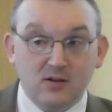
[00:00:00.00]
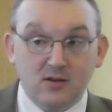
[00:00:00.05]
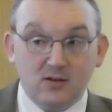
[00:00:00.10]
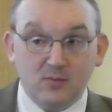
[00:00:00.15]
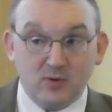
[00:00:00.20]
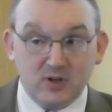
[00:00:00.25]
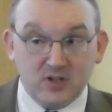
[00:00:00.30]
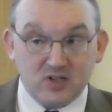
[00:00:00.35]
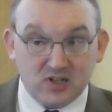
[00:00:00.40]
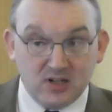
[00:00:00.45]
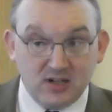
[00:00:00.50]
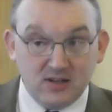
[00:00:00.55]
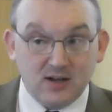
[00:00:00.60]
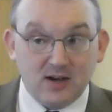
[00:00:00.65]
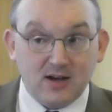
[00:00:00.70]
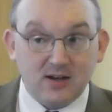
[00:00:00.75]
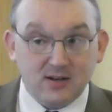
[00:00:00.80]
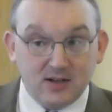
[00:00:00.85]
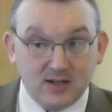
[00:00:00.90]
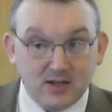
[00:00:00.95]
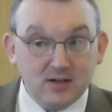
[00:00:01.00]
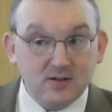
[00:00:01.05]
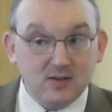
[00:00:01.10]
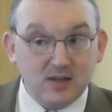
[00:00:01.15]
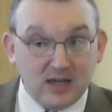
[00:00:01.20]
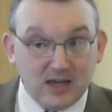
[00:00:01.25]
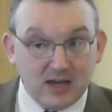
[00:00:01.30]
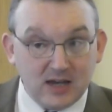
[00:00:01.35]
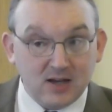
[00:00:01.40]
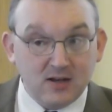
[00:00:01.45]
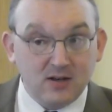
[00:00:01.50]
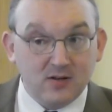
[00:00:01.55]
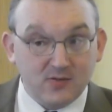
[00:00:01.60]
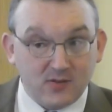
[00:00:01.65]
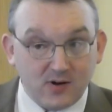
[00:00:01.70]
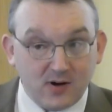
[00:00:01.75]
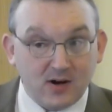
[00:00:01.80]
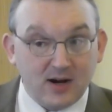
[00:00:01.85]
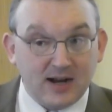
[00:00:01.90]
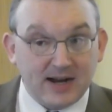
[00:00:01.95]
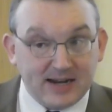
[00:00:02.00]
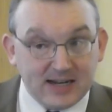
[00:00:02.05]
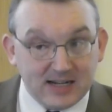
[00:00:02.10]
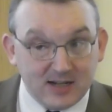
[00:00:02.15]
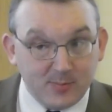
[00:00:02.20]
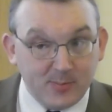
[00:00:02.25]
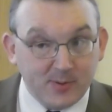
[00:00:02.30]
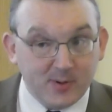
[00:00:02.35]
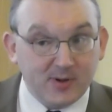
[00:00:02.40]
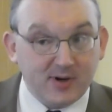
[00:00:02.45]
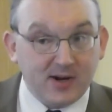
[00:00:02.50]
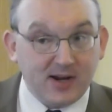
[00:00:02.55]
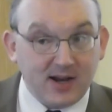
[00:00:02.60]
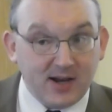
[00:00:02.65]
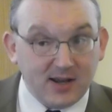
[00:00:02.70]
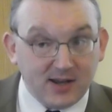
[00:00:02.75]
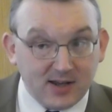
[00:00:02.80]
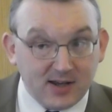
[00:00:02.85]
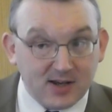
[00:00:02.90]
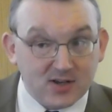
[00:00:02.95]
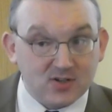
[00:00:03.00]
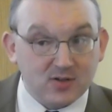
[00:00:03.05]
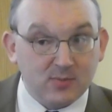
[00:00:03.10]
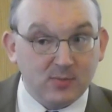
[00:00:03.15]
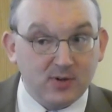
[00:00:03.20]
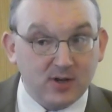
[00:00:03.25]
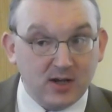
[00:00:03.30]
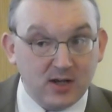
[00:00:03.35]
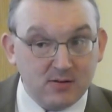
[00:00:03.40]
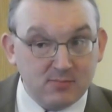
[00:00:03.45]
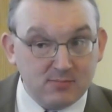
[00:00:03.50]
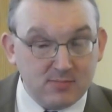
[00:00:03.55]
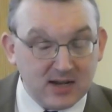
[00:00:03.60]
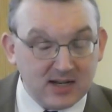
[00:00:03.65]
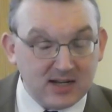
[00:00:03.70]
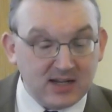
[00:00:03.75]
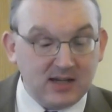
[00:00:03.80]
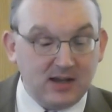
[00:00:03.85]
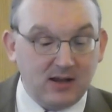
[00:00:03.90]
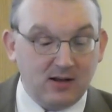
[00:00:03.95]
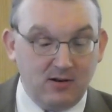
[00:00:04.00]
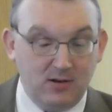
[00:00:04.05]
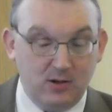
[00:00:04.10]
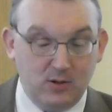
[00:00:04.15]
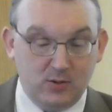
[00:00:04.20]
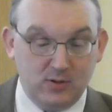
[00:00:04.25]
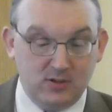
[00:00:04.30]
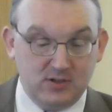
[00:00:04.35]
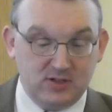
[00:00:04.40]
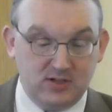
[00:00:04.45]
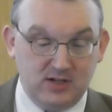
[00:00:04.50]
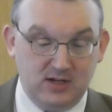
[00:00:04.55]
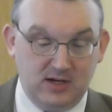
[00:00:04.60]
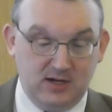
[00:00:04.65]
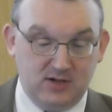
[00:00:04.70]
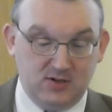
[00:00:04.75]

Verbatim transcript: We see that near the end of our Heidelberg Catechism in many Lord's days.